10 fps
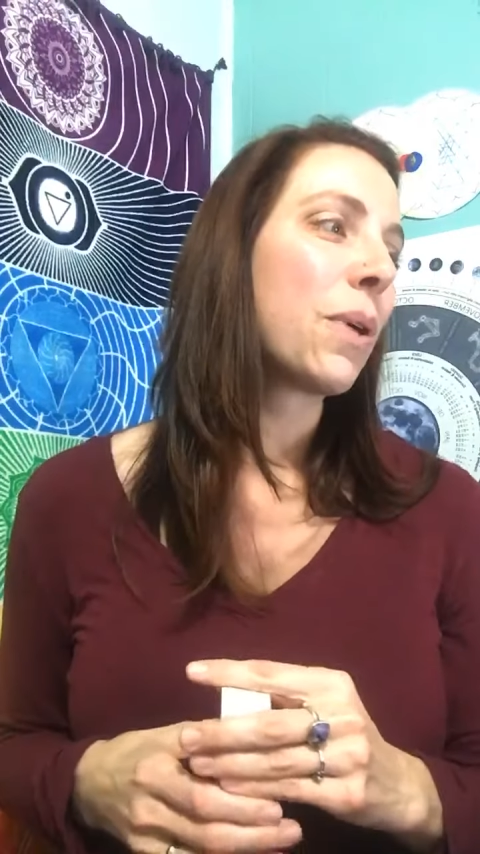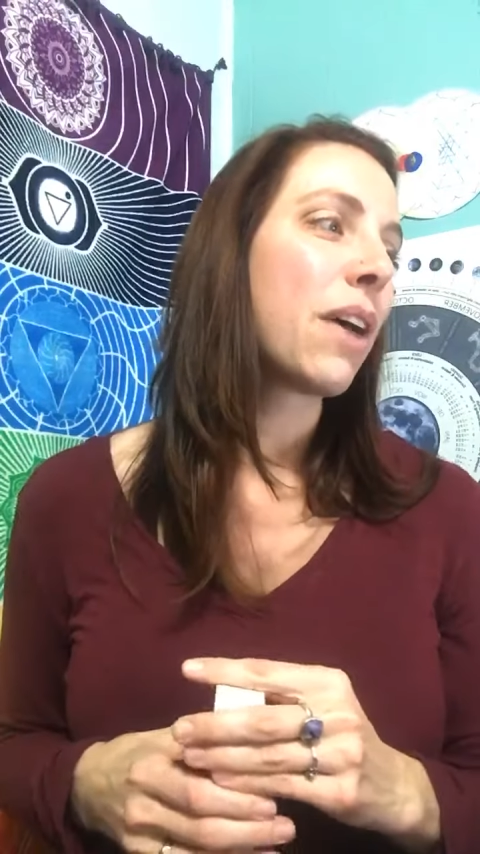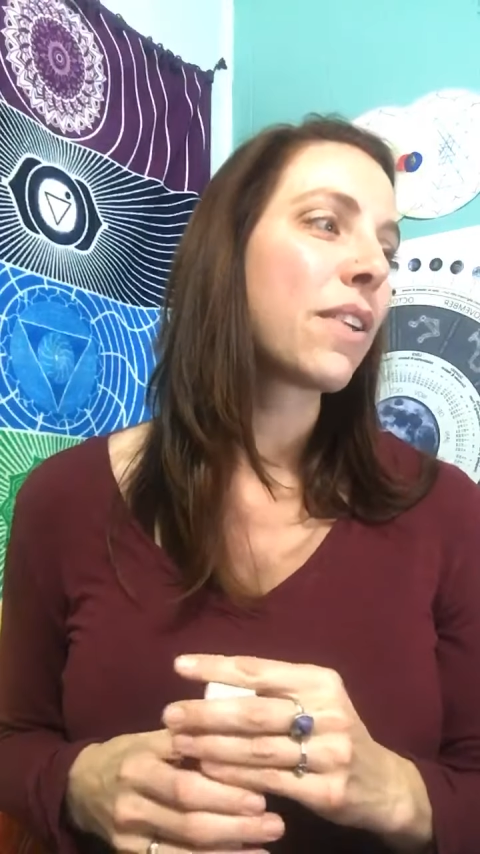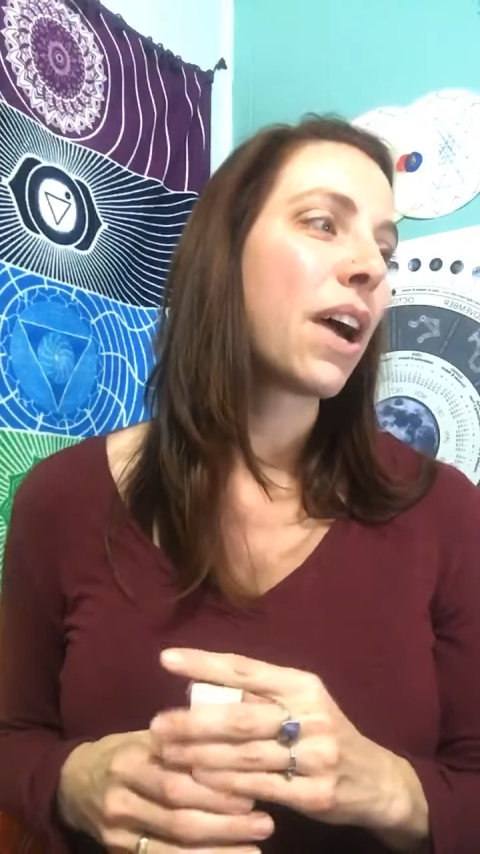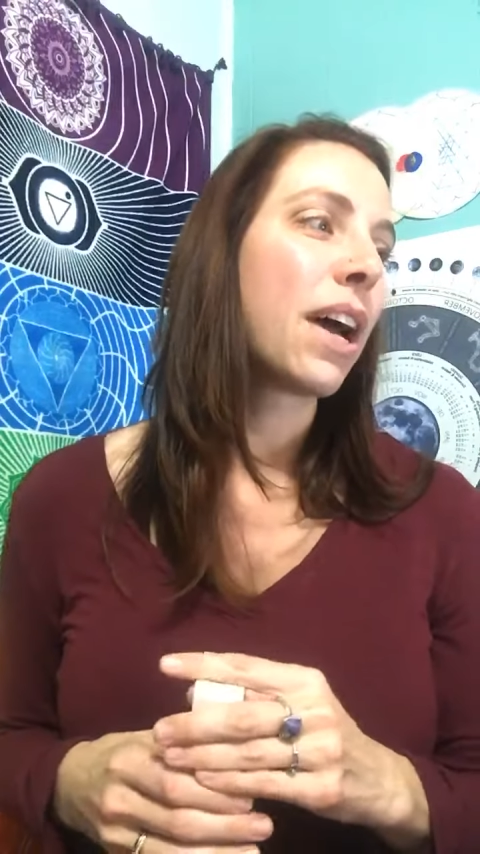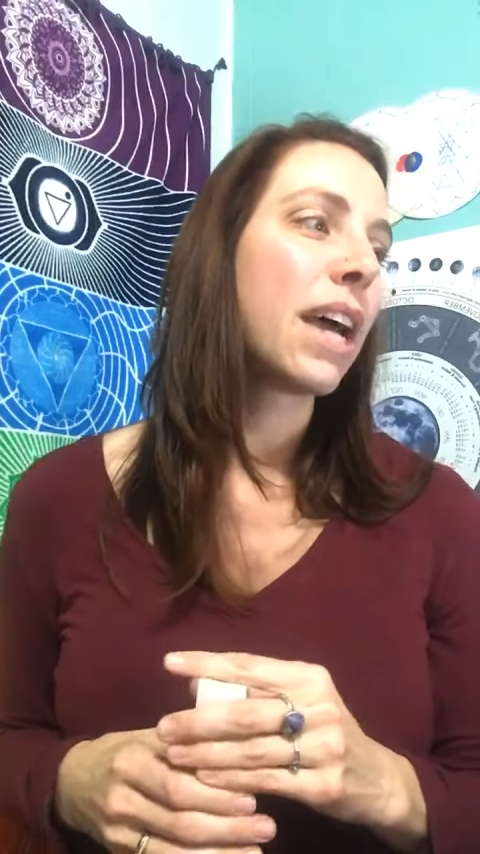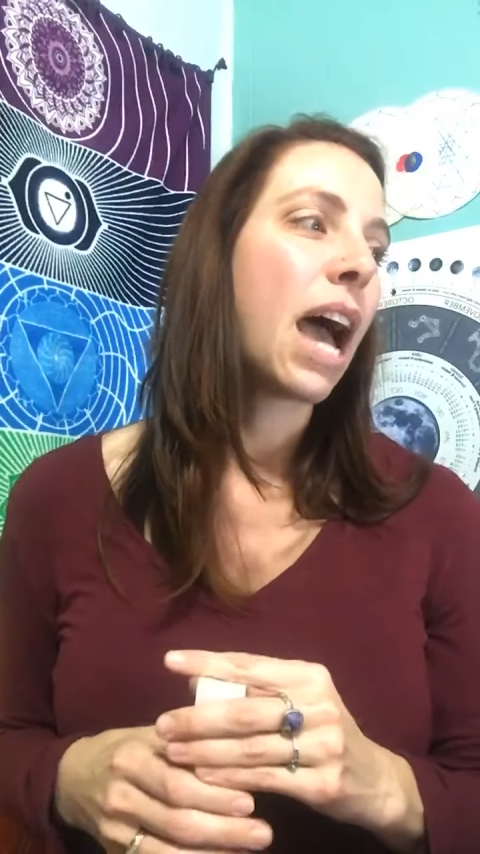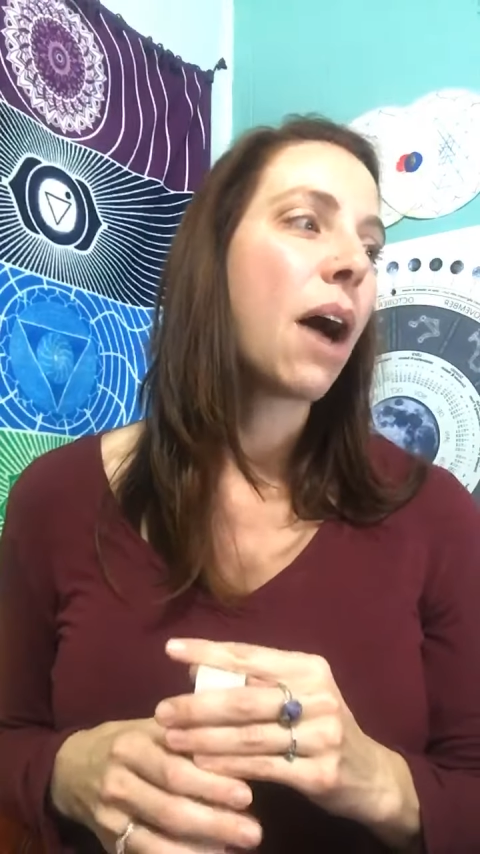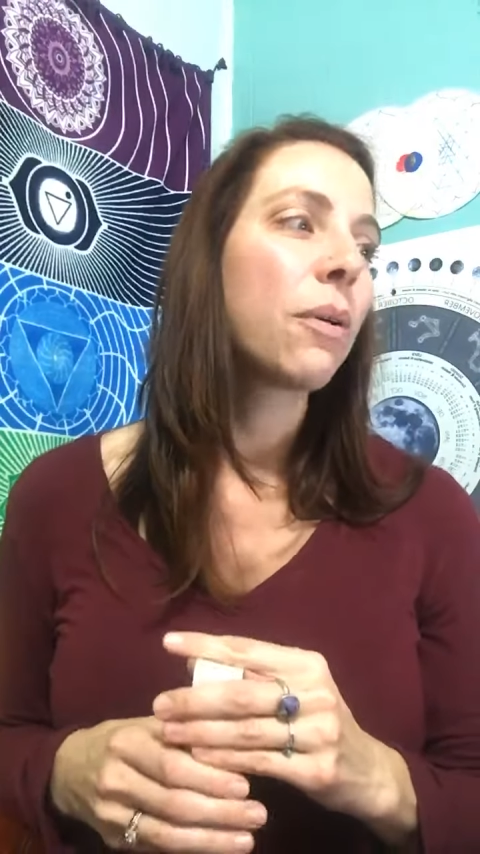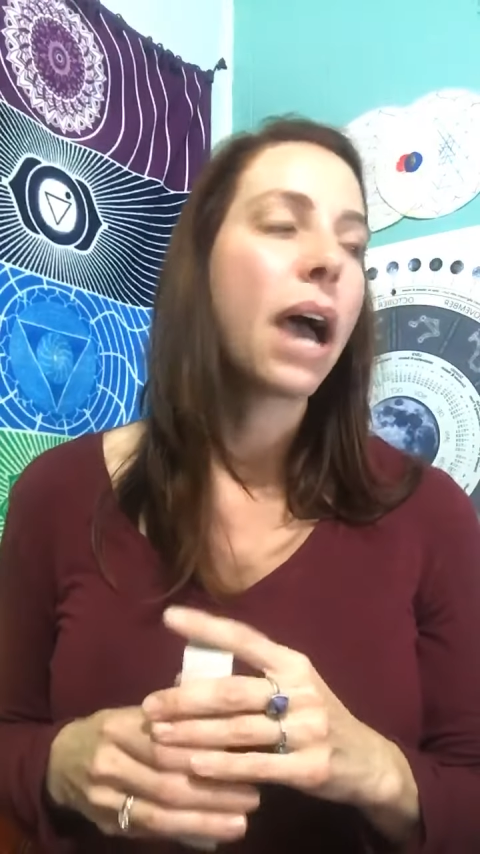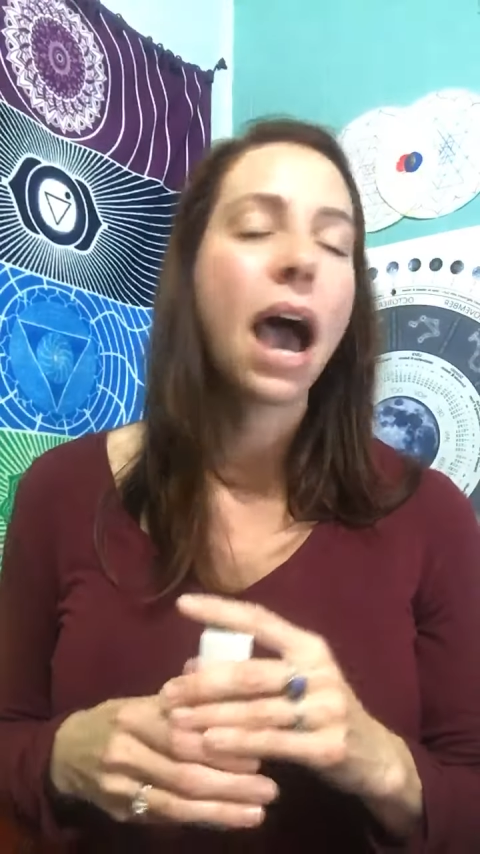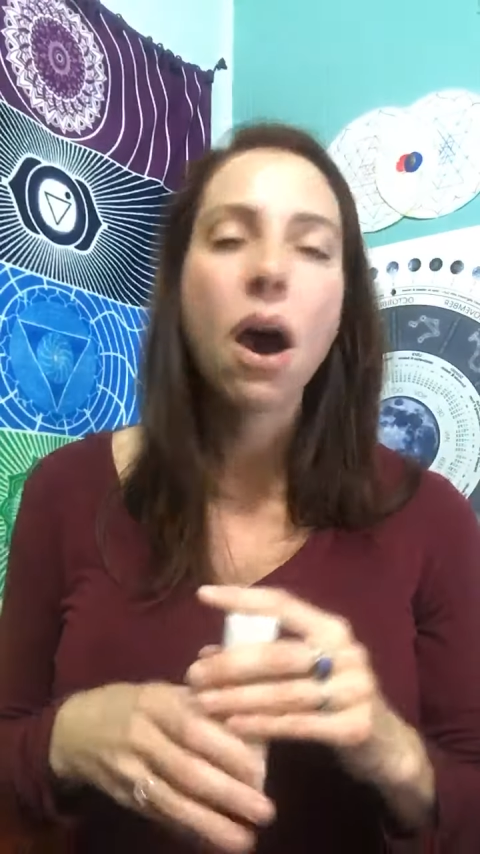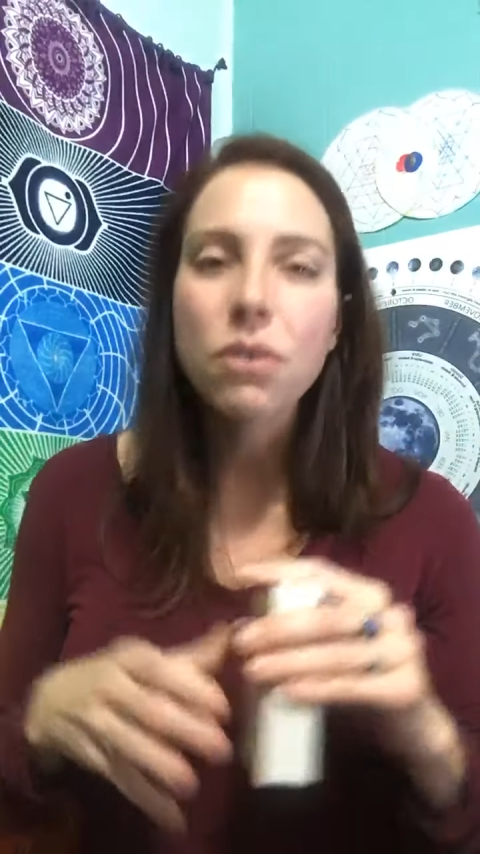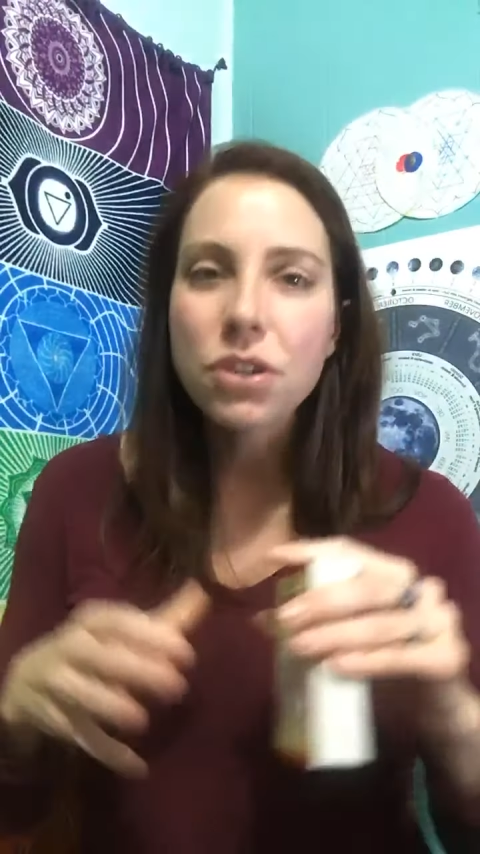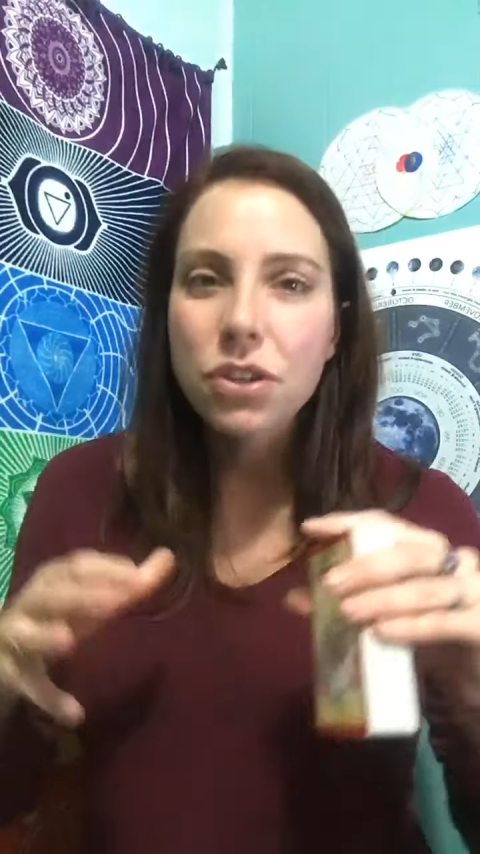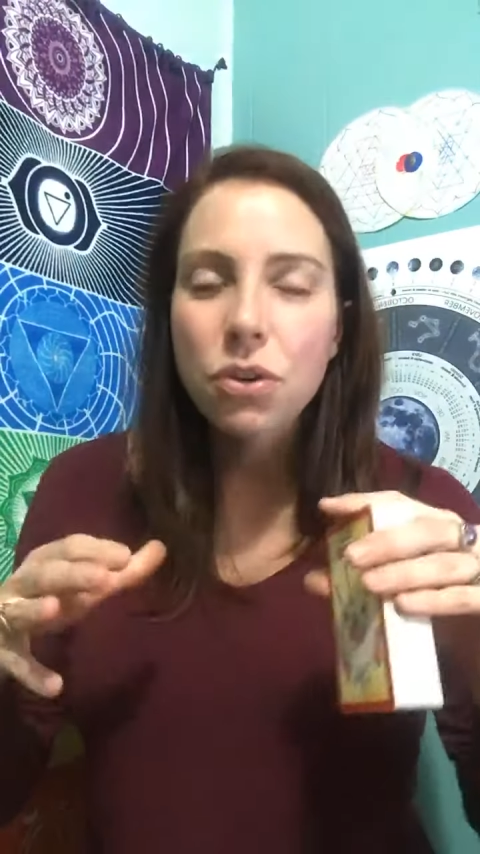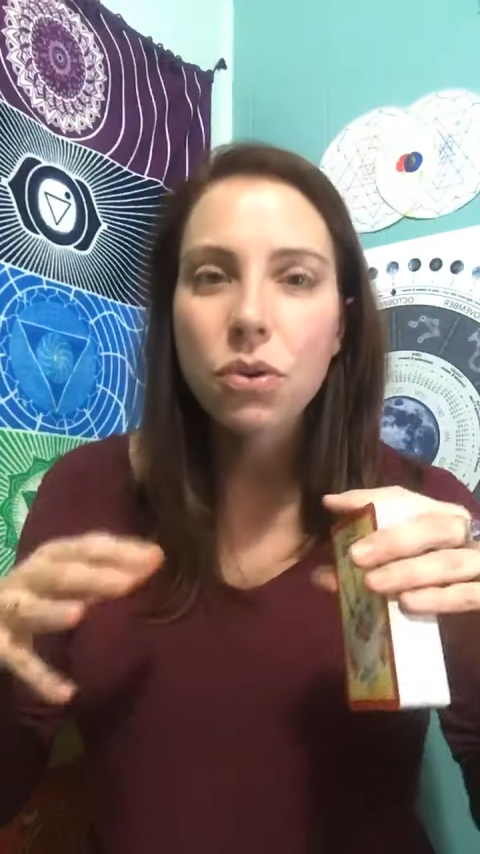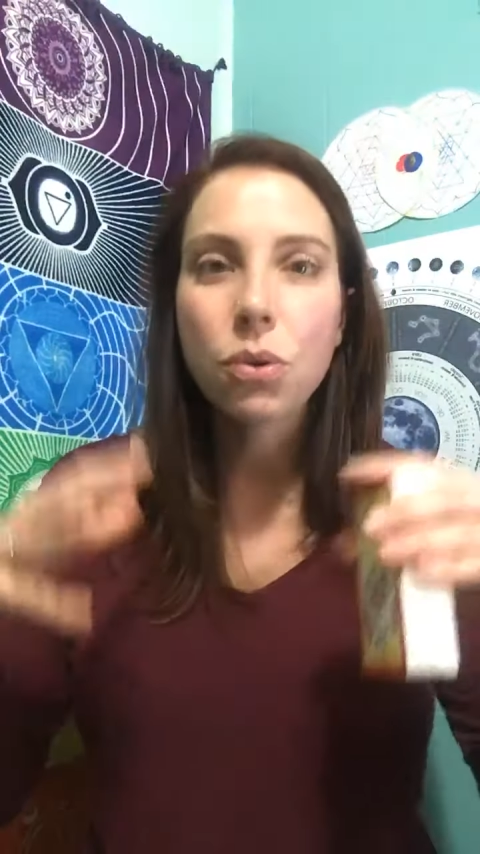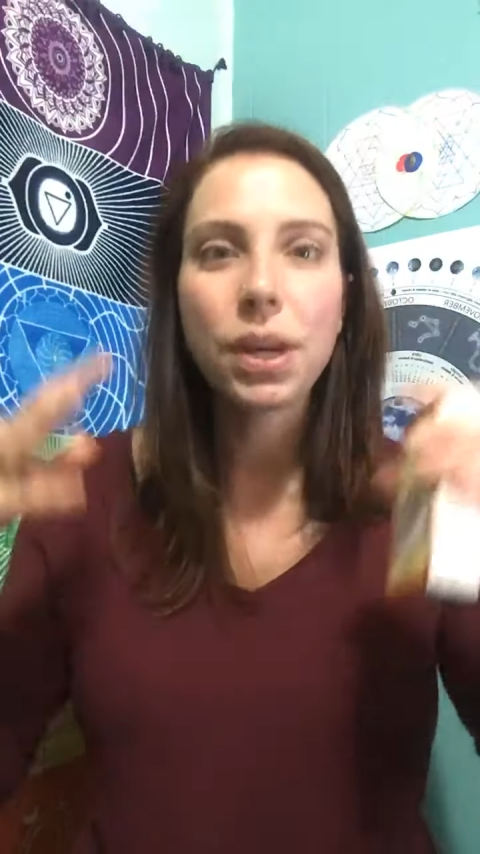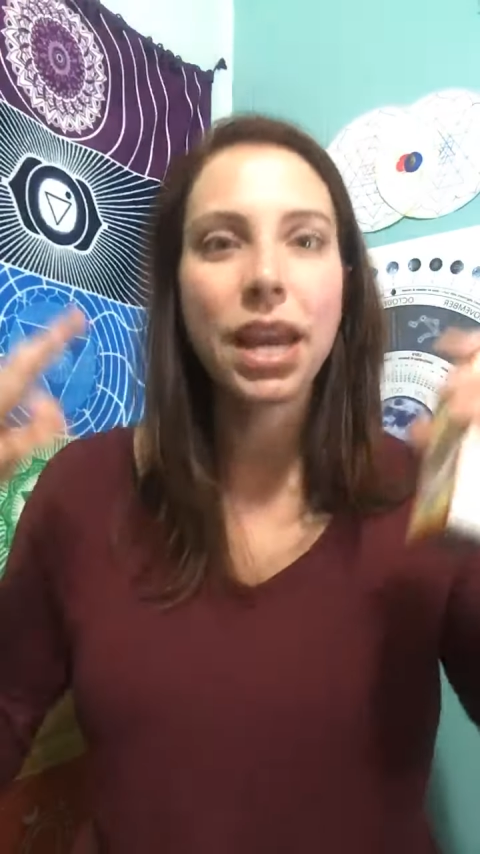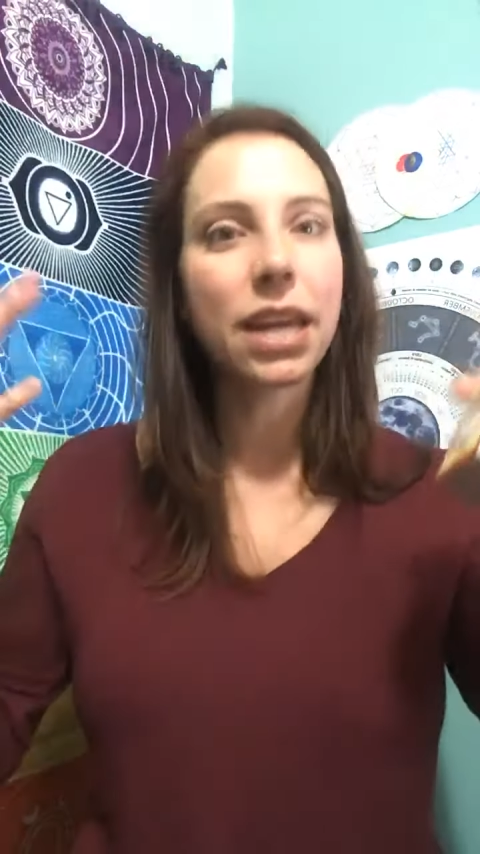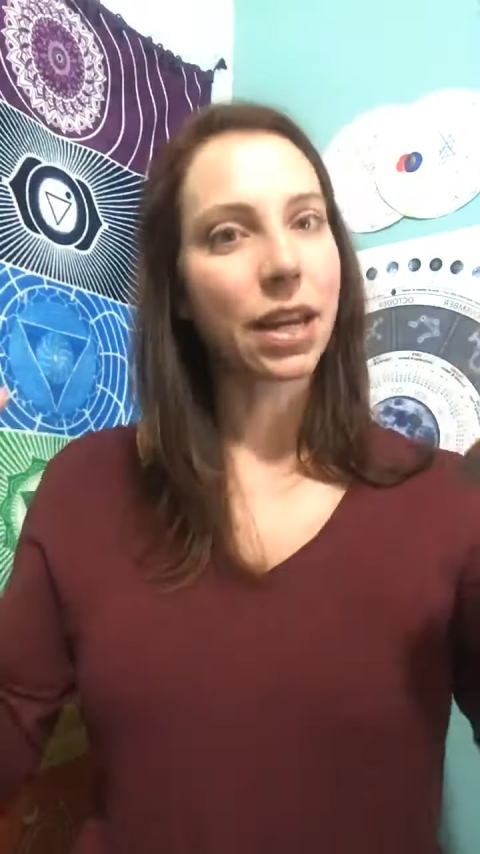I've got how to create